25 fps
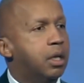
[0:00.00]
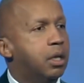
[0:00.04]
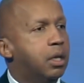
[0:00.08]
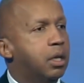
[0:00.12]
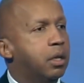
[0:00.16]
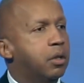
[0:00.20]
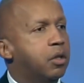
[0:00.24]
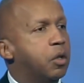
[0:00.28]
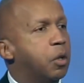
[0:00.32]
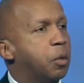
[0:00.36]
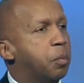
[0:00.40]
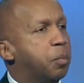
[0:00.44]

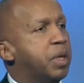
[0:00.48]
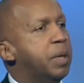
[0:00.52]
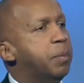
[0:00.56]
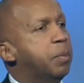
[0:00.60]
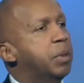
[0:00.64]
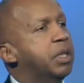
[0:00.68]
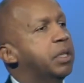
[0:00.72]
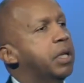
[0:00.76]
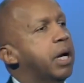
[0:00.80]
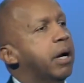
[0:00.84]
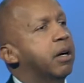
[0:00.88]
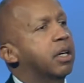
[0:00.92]
to the
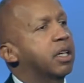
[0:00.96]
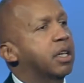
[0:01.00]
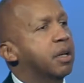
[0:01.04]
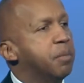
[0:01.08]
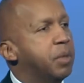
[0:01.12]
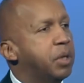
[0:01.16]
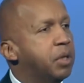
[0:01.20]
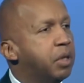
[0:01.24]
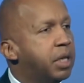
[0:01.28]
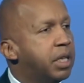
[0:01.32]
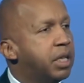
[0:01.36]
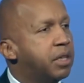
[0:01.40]
people in our
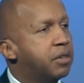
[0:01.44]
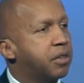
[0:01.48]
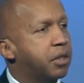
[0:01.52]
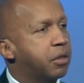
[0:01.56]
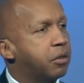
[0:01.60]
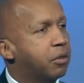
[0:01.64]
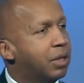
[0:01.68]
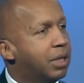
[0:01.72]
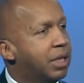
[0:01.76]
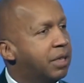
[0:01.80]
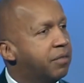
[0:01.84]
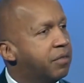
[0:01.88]
communities that
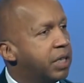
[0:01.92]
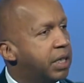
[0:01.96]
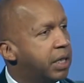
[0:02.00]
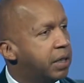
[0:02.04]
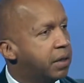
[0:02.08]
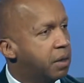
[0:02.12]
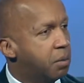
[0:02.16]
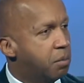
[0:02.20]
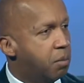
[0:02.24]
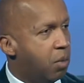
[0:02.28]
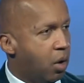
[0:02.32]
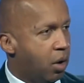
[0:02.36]
are living
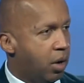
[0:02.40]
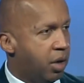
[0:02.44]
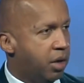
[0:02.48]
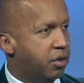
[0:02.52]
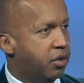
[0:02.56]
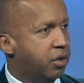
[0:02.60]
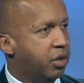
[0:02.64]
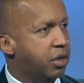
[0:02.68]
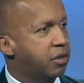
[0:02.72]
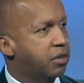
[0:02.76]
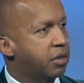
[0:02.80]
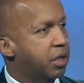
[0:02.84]
in the
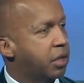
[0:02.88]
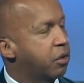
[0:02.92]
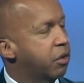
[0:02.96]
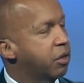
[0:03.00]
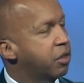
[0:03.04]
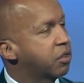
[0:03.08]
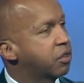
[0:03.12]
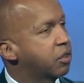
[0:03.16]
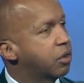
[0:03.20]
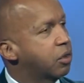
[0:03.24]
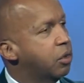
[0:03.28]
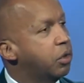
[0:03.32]
margins, that are
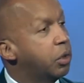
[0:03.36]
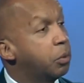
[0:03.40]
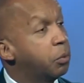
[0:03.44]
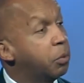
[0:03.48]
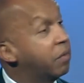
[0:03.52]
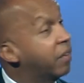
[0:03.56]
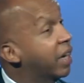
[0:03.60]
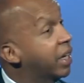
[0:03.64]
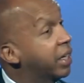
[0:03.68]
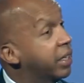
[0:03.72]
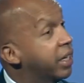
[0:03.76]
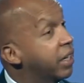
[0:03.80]
excluded.
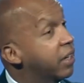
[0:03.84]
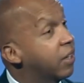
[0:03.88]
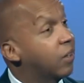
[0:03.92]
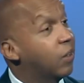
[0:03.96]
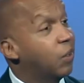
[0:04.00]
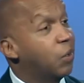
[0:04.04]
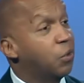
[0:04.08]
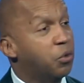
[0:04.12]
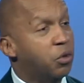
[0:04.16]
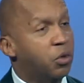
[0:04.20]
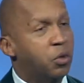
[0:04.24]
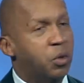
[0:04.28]
We've got to get
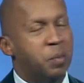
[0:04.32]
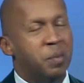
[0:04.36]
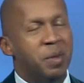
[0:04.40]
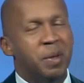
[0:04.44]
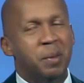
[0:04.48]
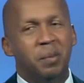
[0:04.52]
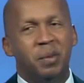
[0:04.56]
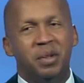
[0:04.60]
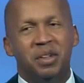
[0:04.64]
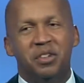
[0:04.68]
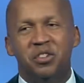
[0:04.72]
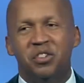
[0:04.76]
closer to
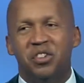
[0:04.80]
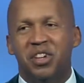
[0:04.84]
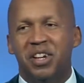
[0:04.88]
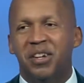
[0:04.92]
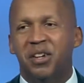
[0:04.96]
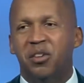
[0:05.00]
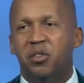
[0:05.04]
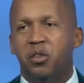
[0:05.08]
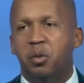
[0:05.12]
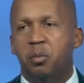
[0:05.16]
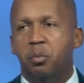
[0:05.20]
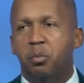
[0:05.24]
people in
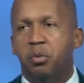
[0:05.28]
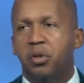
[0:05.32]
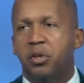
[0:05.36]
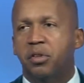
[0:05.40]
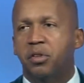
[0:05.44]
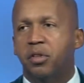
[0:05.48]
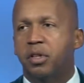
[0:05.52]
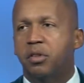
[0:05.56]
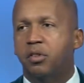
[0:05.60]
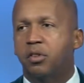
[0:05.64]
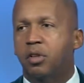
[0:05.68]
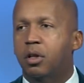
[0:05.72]
jails and
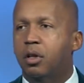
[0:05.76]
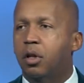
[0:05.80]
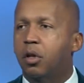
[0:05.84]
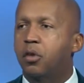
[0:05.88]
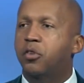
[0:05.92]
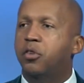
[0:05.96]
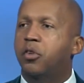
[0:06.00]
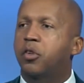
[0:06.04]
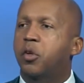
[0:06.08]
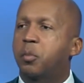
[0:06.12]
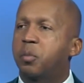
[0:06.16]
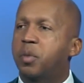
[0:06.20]
prisons,
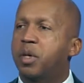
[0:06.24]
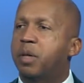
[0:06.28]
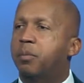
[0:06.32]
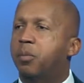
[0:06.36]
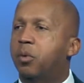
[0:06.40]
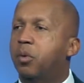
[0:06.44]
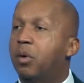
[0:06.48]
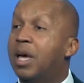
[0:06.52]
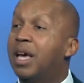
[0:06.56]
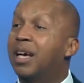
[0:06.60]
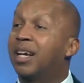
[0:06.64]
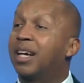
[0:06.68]
closer to
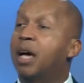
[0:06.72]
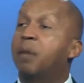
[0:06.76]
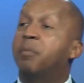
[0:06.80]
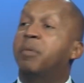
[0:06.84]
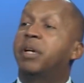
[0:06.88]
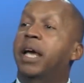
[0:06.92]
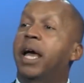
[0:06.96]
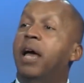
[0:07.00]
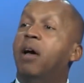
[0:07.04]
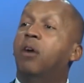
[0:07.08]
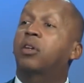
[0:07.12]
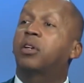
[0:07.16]
people
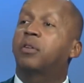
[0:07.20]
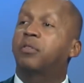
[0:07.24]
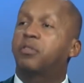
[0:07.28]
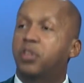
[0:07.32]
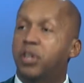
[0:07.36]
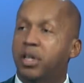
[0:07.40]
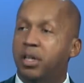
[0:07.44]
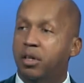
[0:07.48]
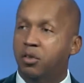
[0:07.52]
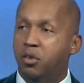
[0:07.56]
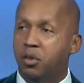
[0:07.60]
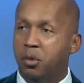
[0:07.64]
coming out of
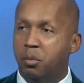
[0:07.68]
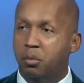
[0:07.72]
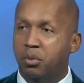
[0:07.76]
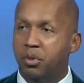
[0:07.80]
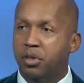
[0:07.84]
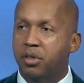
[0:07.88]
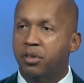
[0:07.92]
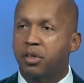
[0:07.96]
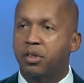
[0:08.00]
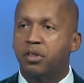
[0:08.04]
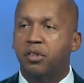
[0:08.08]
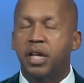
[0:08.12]
jails and
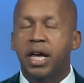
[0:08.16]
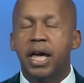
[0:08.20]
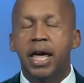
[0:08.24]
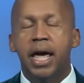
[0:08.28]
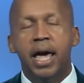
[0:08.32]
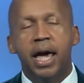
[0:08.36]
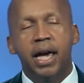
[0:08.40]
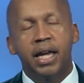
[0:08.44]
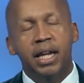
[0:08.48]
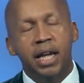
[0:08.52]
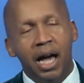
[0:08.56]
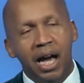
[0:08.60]
prisons.
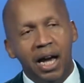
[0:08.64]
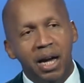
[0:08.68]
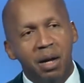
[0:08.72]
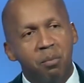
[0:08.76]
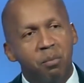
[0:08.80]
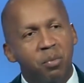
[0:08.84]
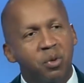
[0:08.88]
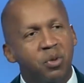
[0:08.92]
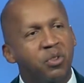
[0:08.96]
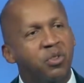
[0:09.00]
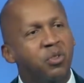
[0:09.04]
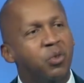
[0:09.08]
And I
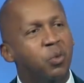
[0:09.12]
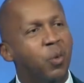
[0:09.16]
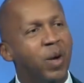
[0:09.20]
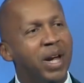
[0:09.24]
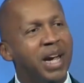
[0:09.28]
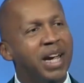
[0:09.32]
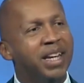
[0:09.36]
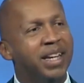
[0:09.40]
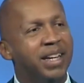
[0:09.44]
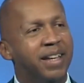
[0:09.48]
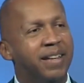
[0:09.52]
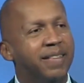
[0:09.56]
am
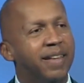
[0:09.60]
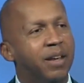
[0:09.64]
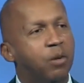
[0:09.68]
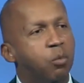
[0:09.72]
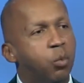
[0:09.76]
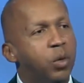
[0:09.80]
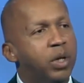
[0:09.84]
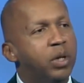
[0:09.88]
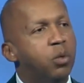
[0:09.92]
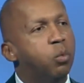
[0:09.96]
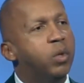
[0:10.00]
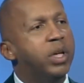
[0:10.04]
persuaded that
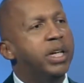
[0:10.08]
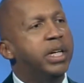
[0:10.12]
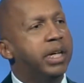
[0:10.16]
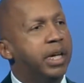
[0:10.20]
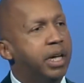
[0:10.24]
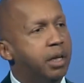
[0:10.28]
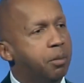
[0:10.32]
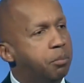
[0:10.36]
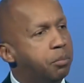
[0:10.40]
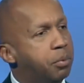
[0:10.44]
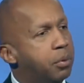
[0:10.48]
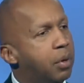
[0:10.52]
when we
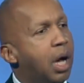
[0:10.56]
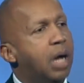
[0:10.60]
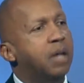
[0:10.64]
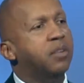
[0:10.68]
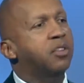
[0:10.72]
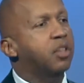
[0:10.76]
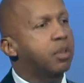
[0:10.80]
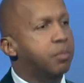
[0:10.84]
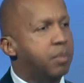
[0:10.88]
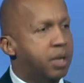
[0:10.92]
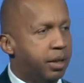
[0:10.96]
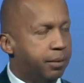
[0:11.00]
get
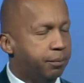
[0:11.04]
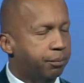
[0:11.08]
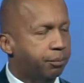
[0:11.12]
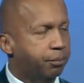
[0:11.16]
proximate,